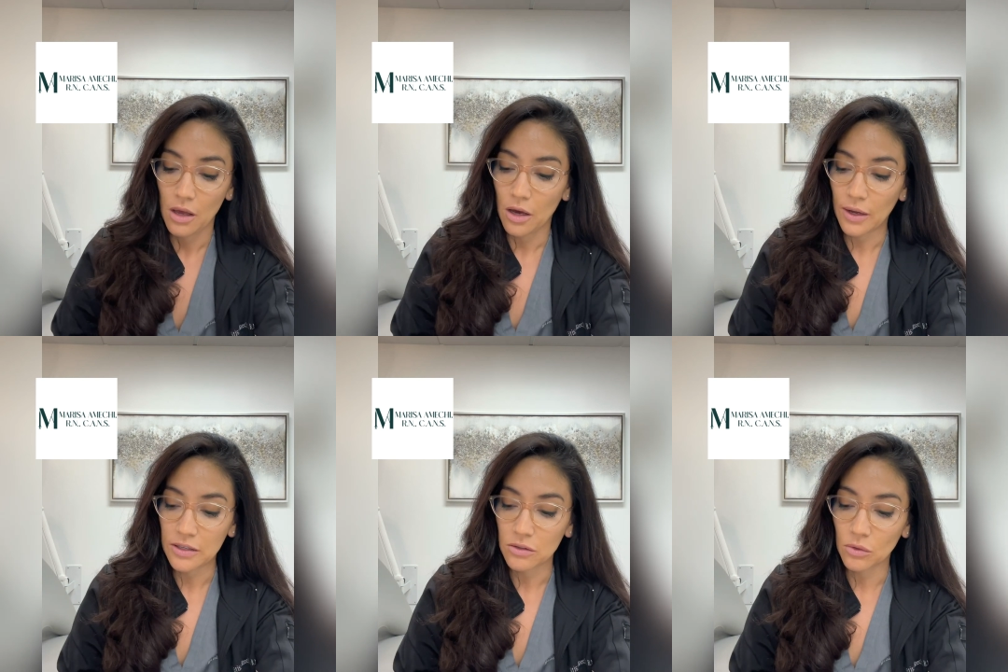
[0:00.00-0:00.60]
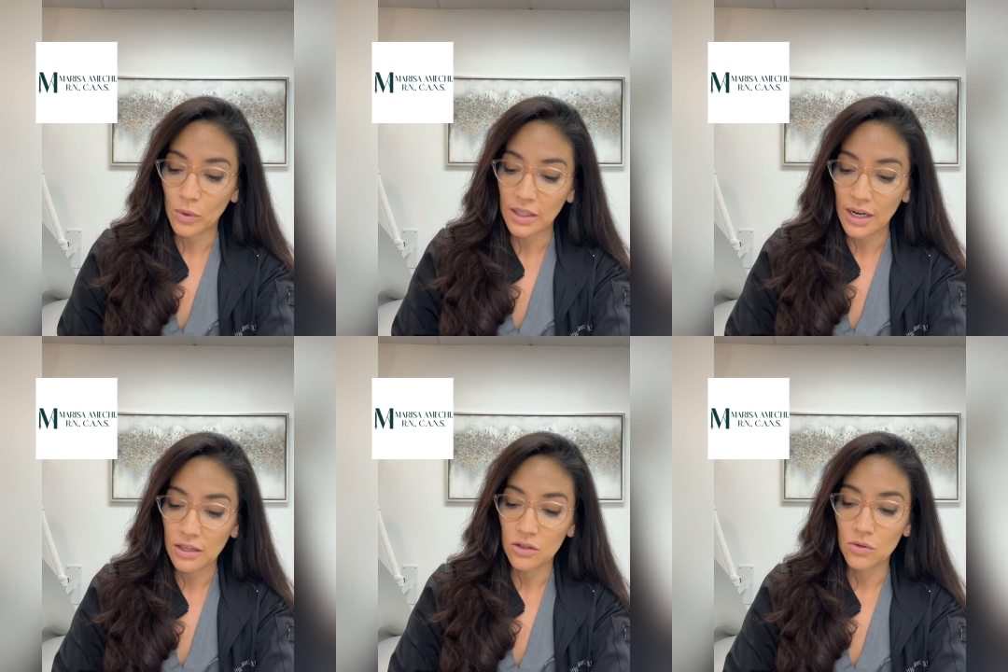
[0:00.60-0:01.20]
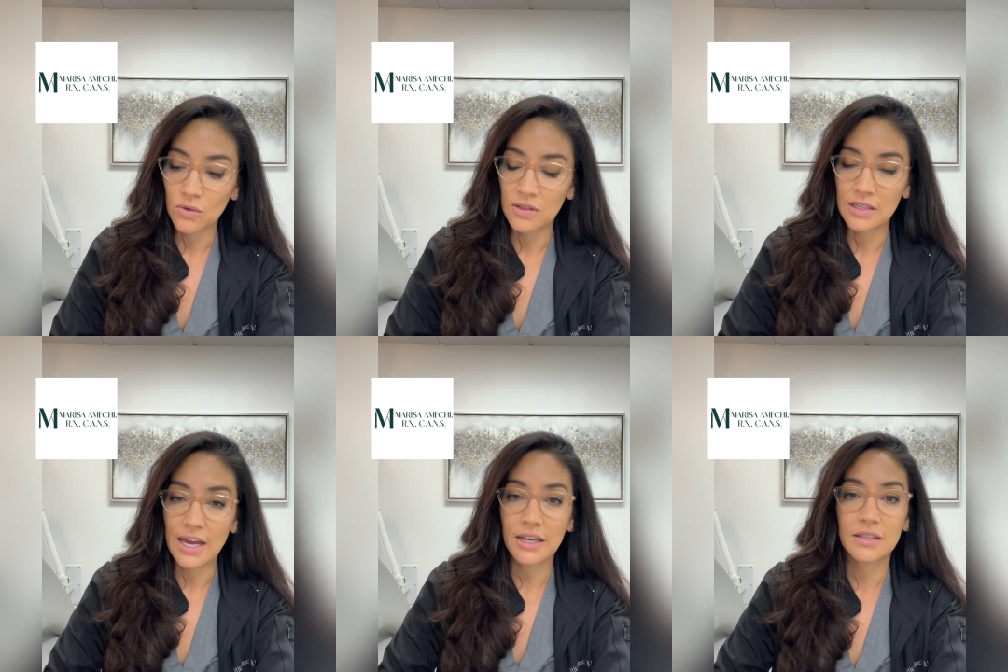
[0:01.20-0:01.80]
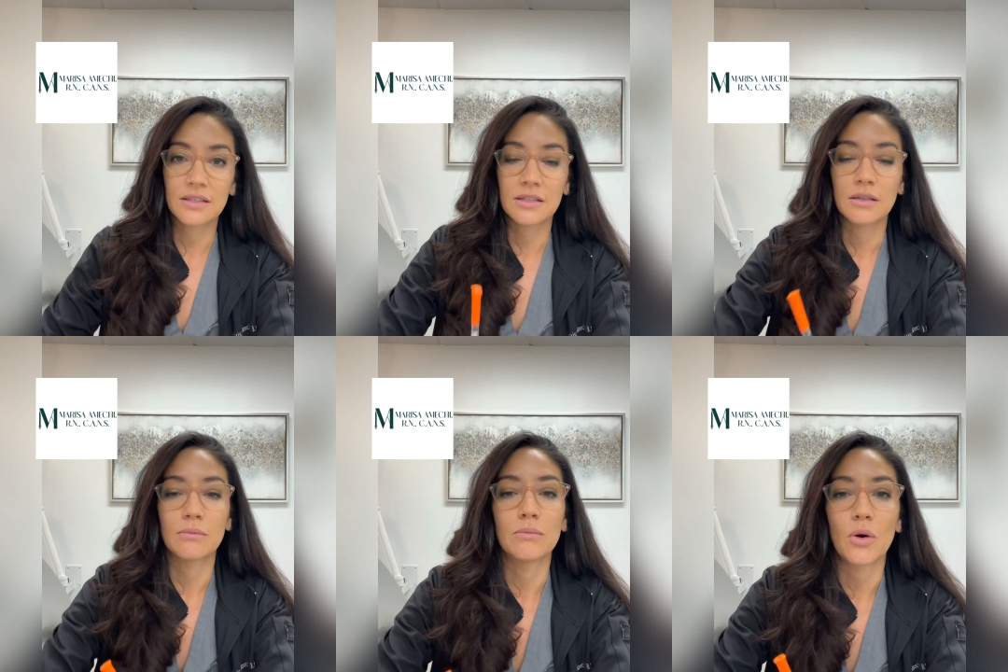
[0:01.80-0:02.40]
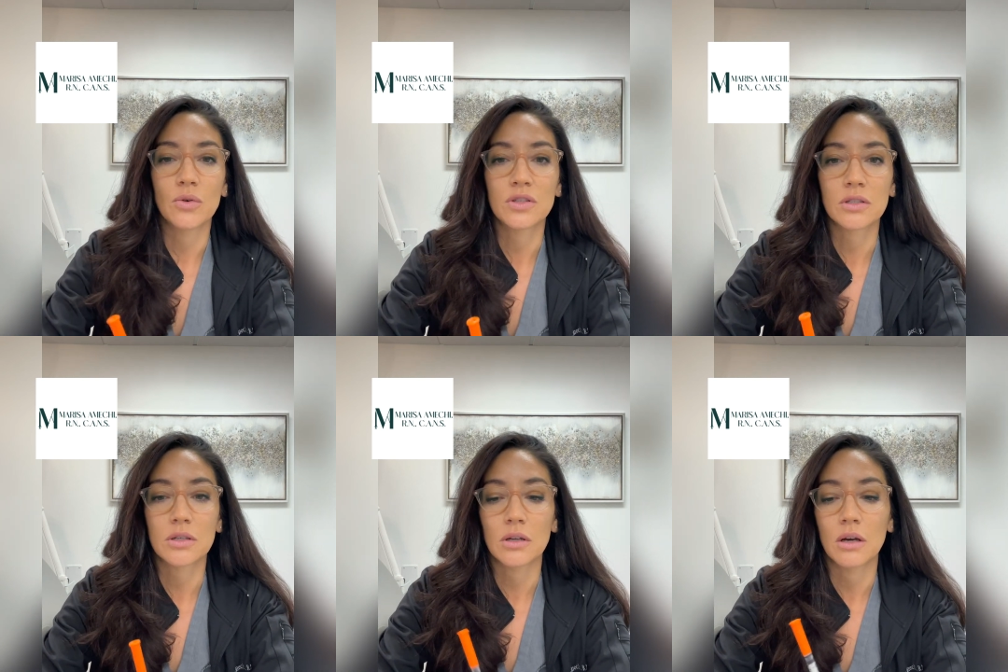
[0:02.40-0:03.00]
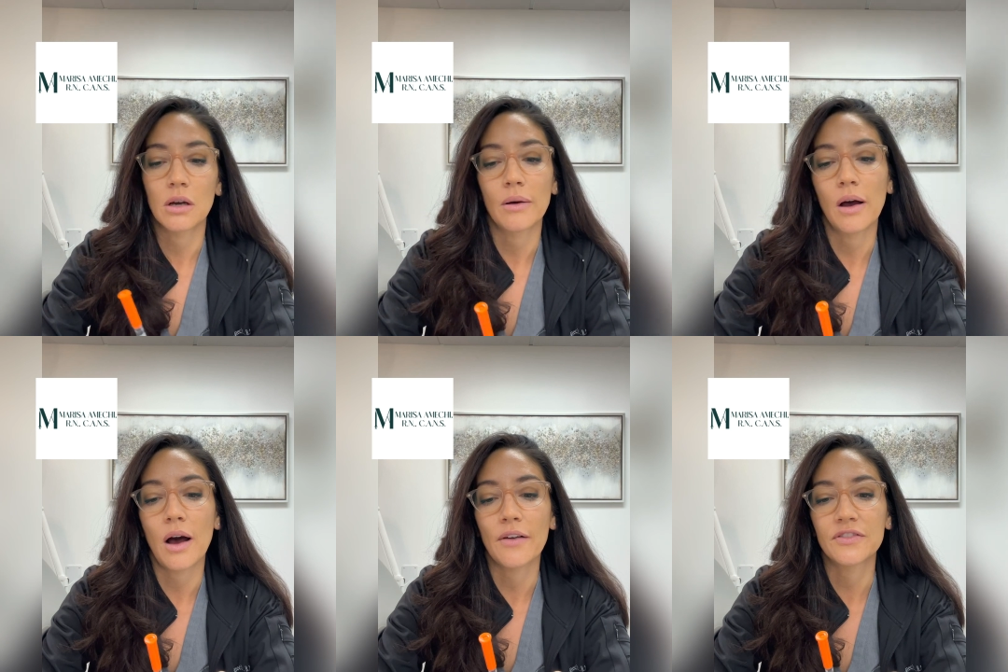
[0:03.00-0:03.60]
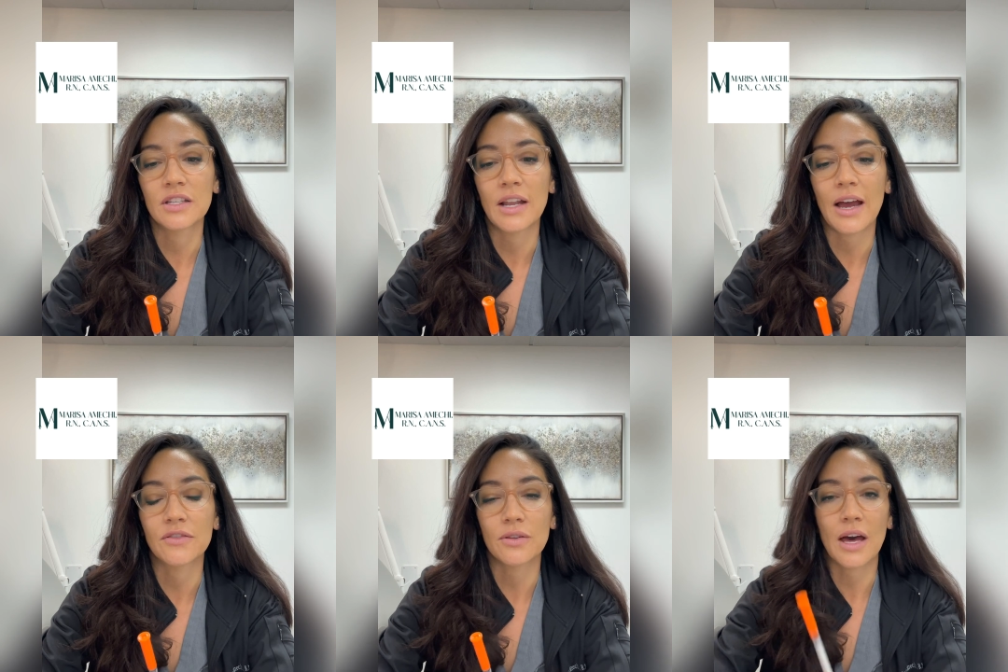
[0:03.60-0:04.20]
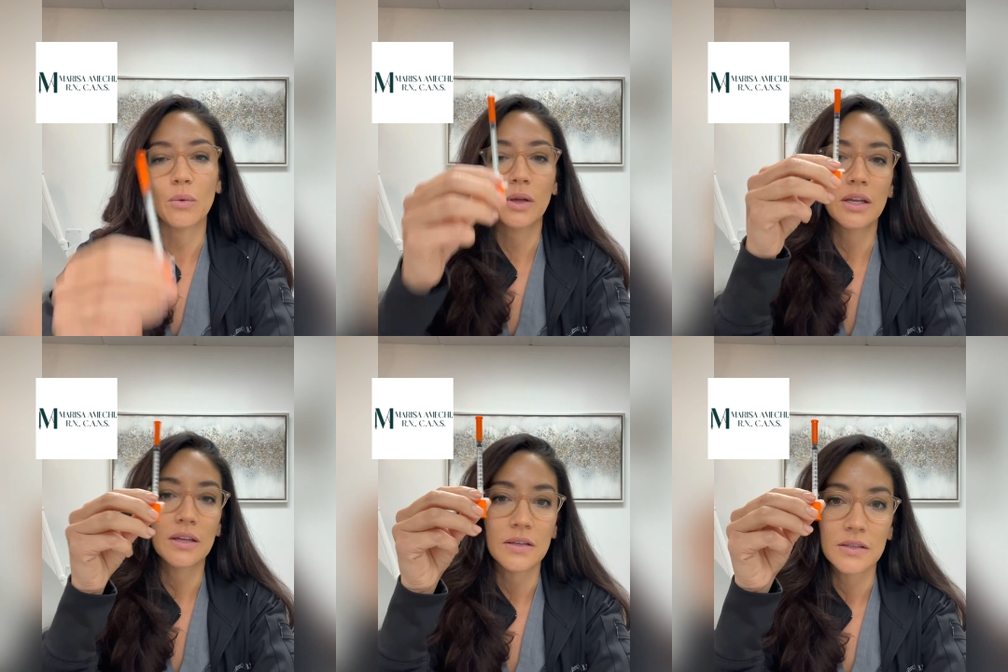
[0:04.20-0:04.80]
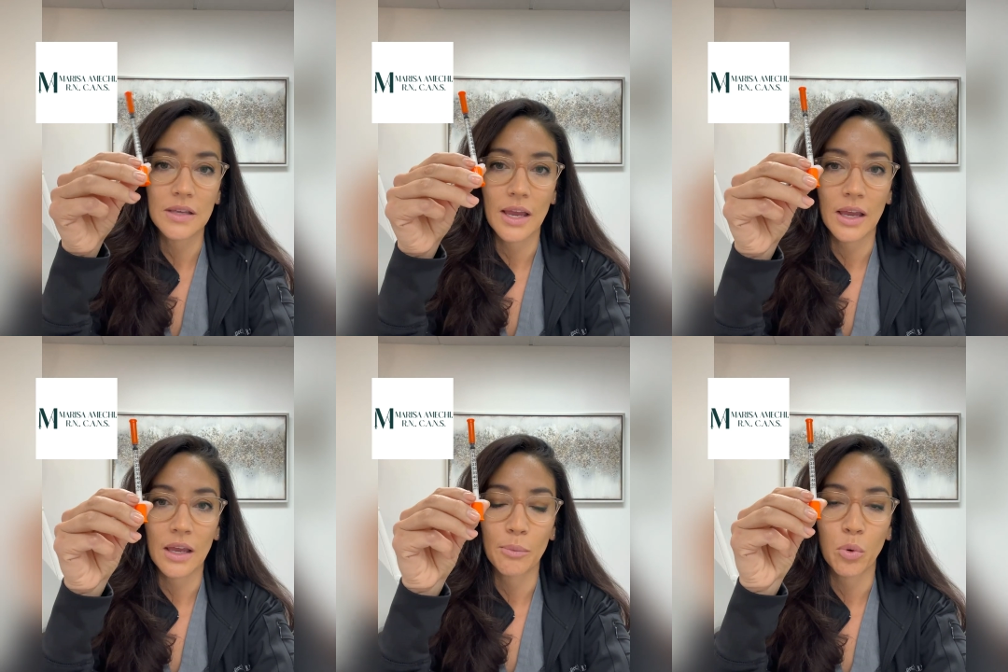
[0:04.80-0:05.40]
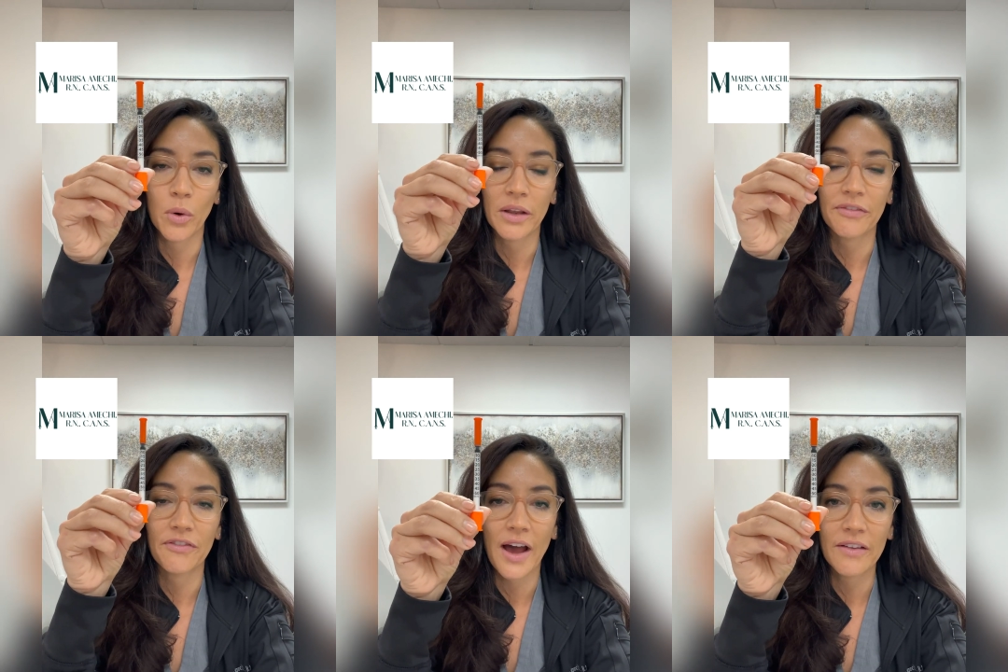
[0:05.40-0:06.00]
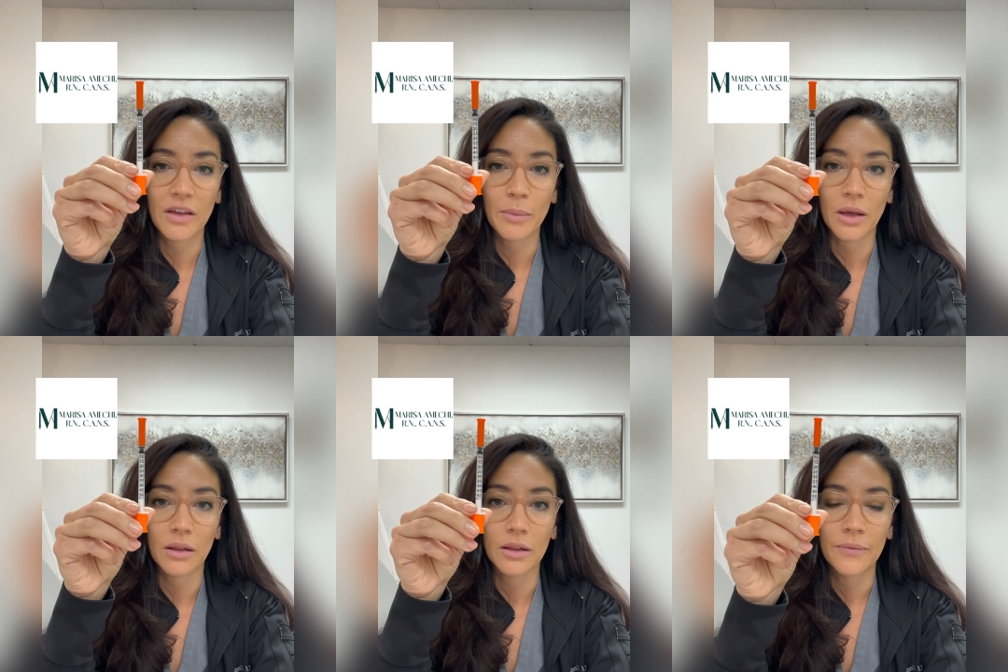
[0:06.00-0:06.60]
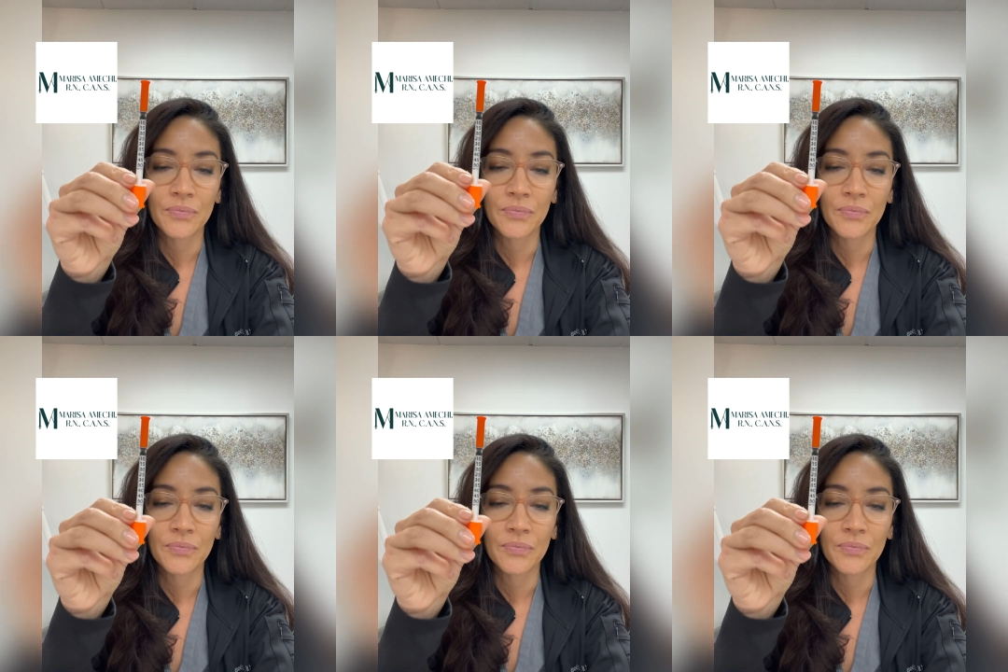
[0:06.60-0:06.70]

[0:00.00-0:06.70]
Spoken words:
Okay, so the one that I use next, most often after that one, is a 0.5 ml.